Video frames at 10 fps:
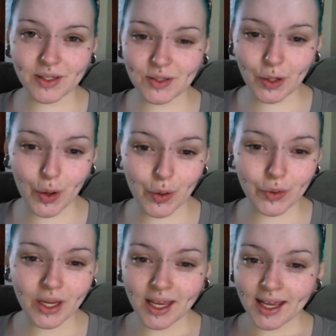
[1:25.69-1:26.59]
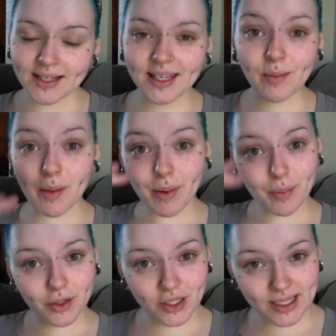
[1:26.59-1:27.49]
a stone to get my
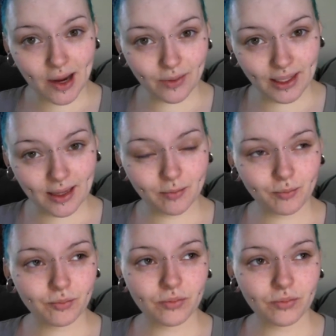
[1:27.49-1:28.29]
blood pressure down again.